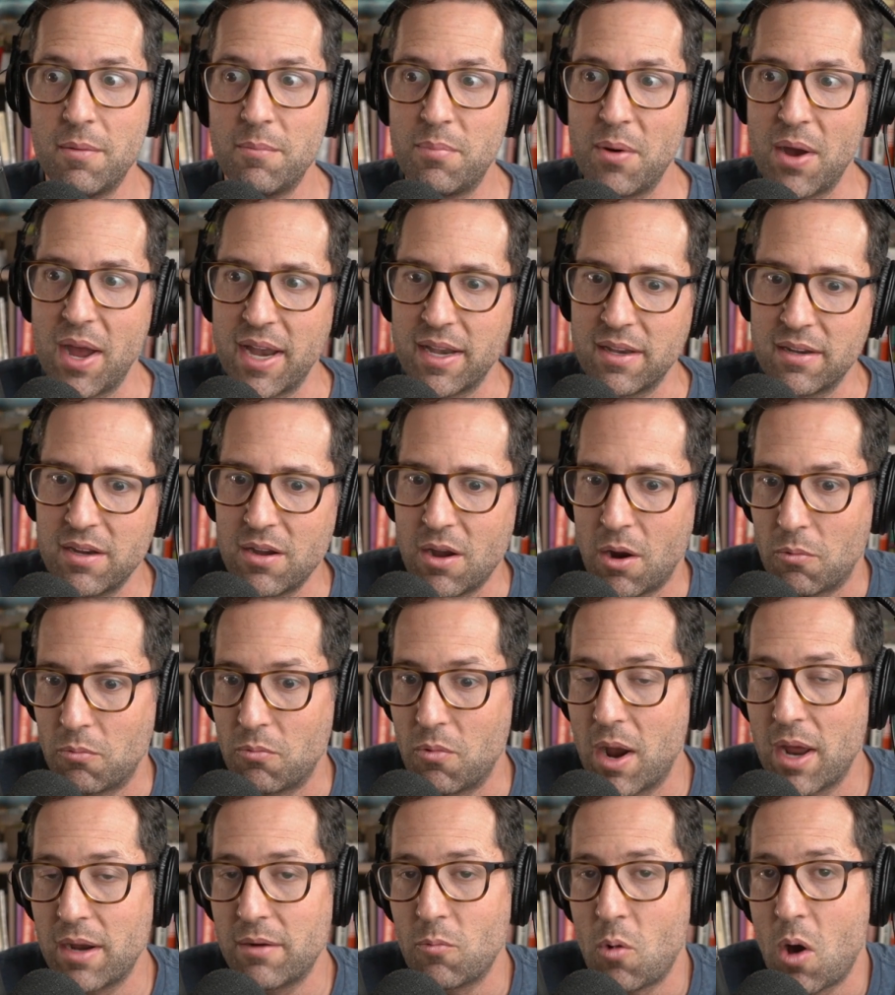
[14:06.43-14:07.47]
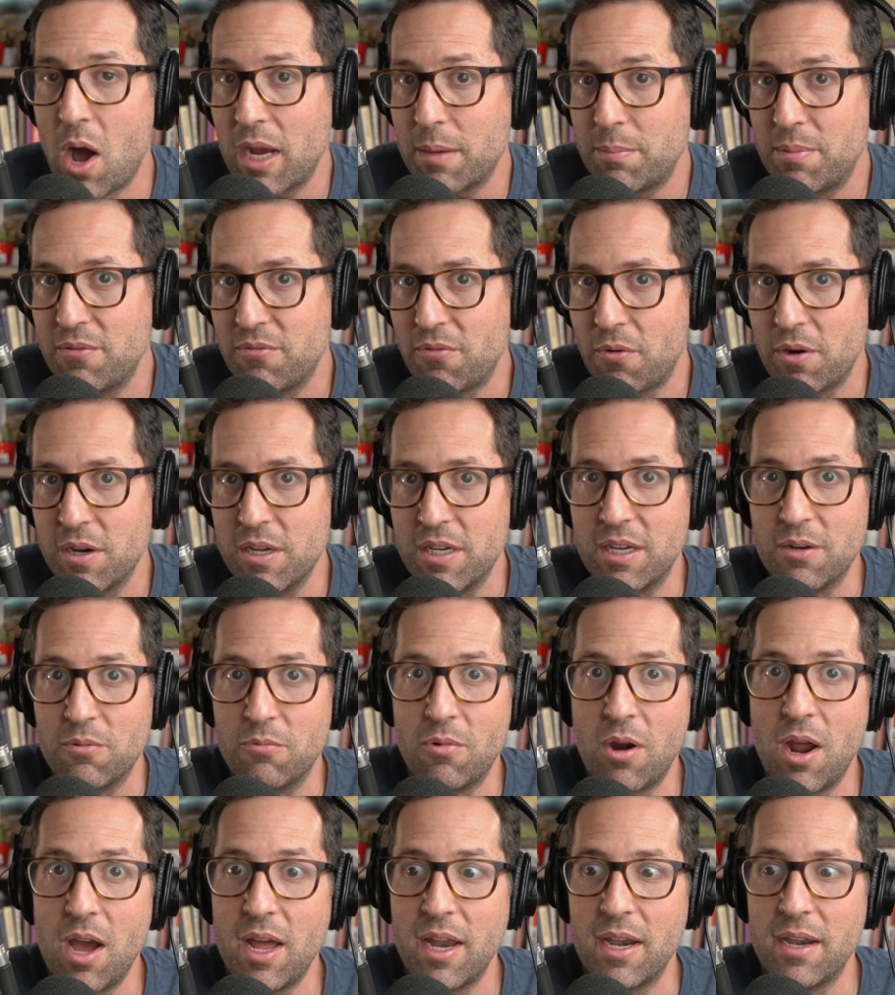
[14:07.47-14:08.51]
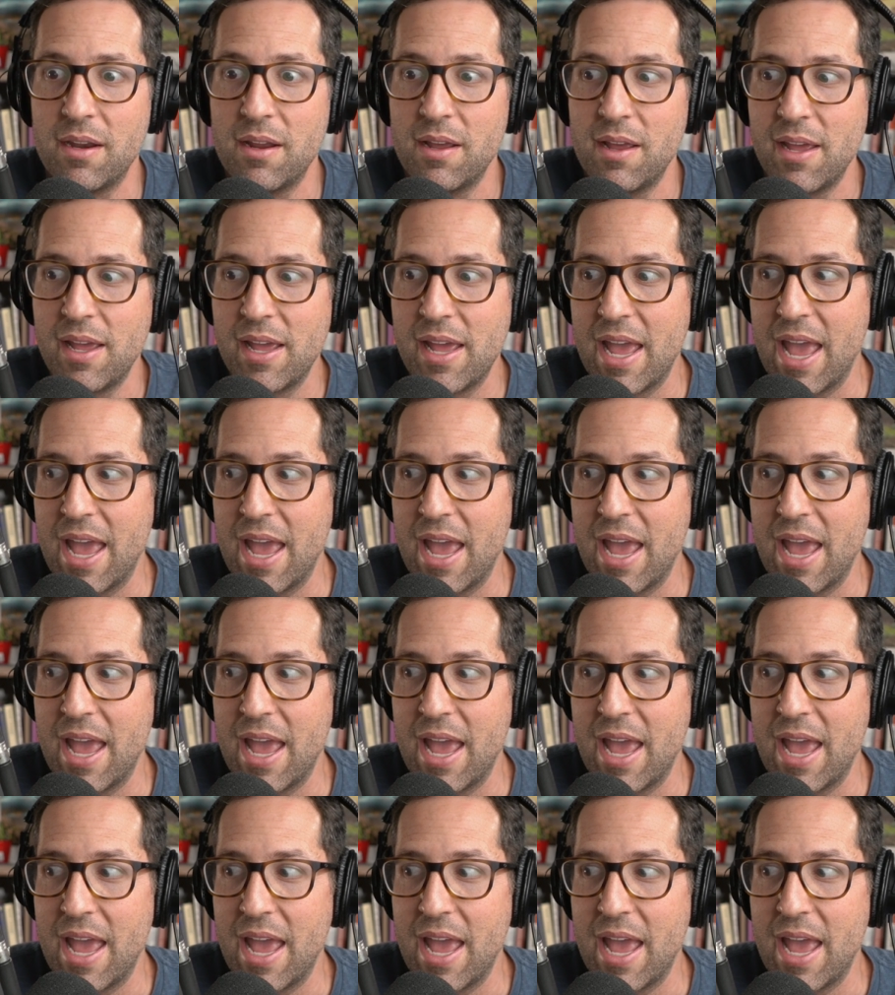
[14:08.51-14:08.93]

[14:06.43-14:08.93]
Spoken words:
But, walk before you can run,